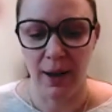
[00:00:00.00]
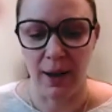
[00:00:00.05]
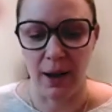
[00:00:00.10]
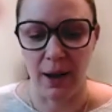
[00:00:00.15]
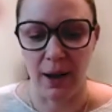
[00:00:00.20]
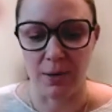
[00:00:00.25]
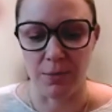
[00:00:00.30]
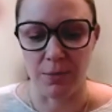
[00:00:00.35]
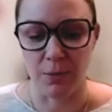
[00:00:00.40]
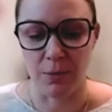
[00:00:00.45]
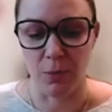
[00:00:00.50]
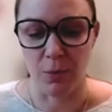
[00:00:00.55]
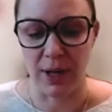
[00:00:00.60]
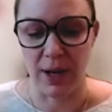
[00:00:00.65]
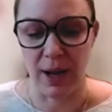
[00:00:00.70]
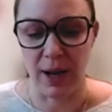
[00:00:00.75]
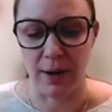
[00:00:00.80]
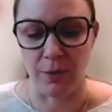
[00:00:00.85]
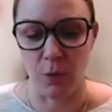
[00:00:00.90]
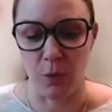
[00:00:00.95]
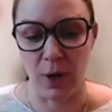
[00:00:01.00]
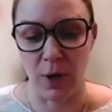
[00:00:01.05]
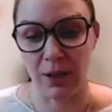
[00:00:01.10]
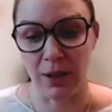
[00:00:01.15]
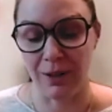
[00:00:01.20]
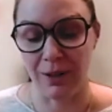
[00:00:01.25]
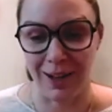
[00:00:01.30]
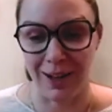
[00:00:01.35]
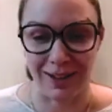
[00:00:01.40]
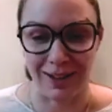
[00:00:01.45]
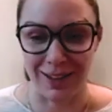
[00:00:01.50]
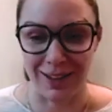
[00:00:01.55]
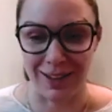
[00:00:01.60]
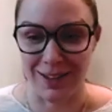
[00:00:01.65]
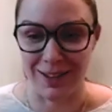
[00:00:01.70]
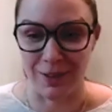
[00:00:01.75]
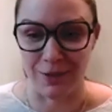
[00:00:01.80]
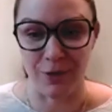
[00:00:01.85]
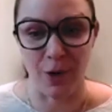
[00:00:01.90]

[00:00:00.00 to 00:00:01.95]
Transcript: Um, we have one clinic that's the